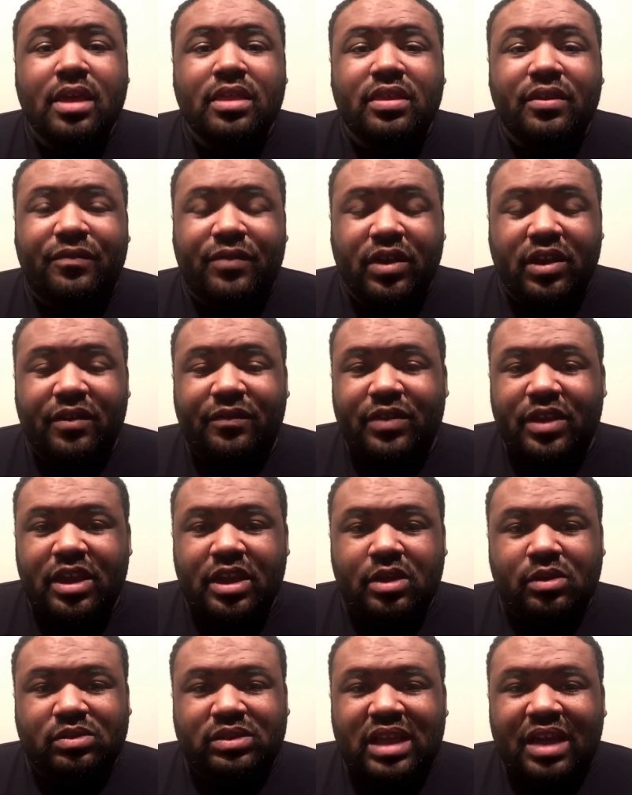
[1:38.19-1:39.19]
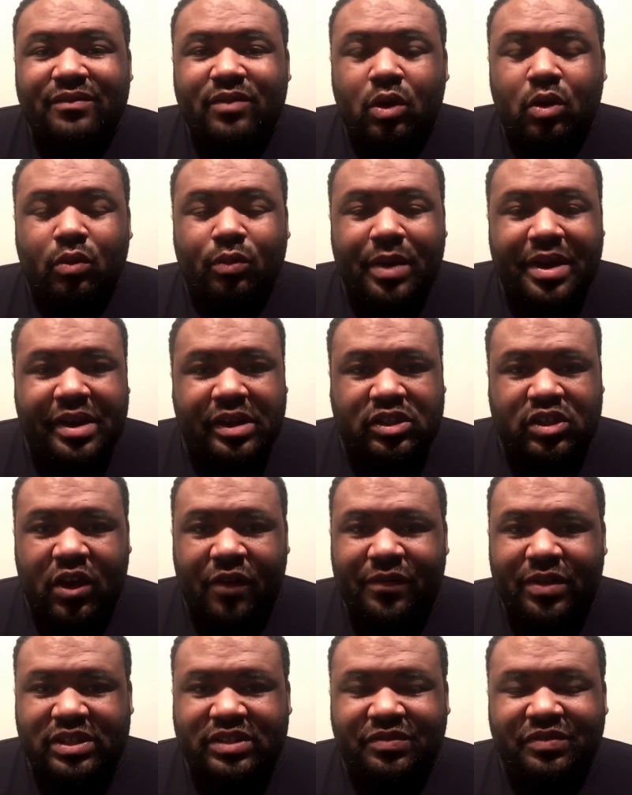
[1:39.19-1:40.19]
The Philadelphia Eagles have a horrendous
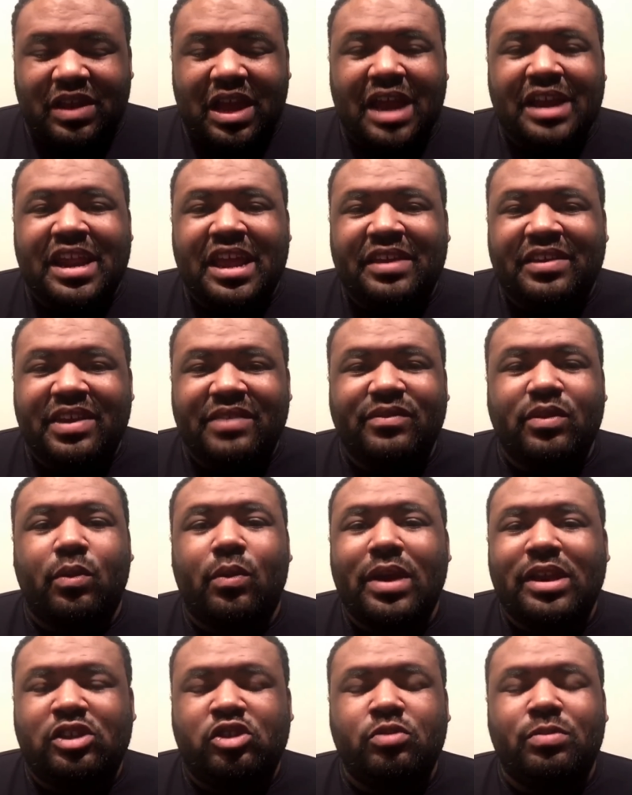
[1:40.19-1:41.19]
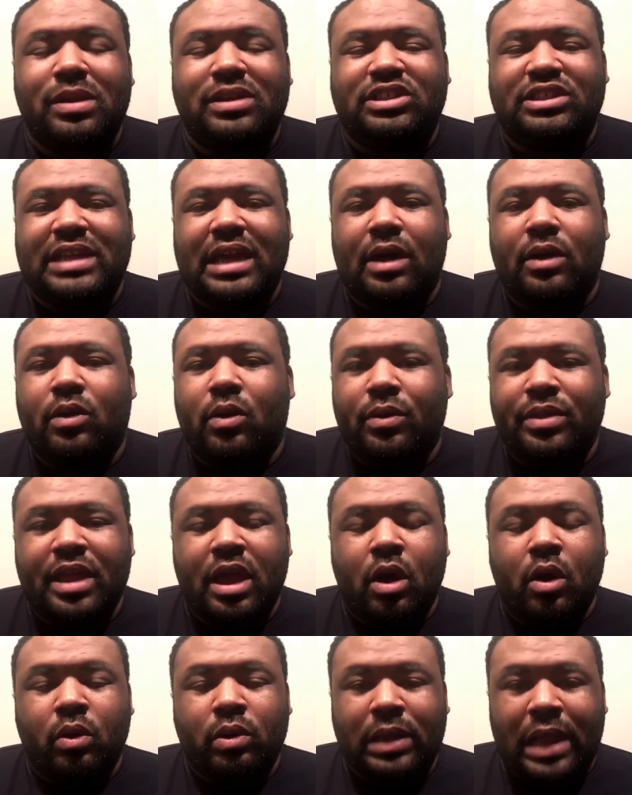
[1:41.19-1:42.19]
offensive line. They've given away too much talent on
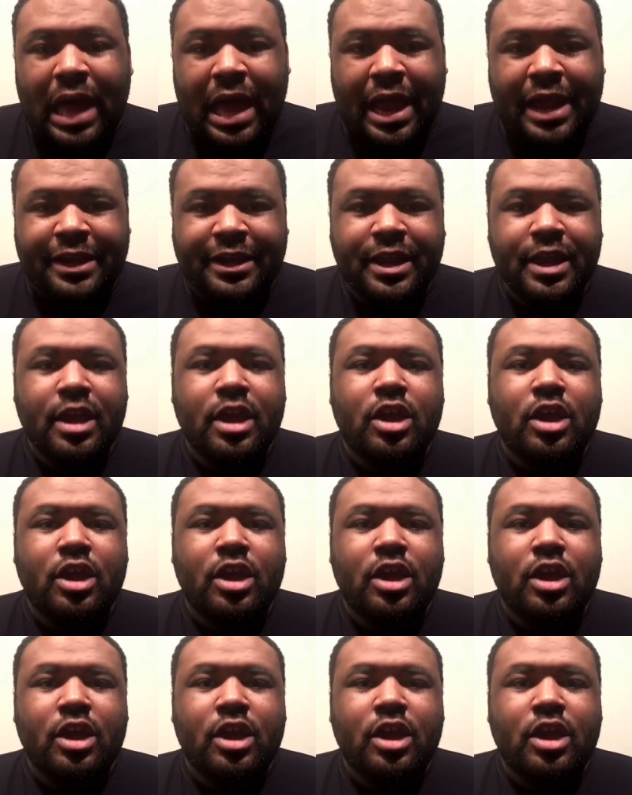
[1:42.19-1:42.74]
that O-line.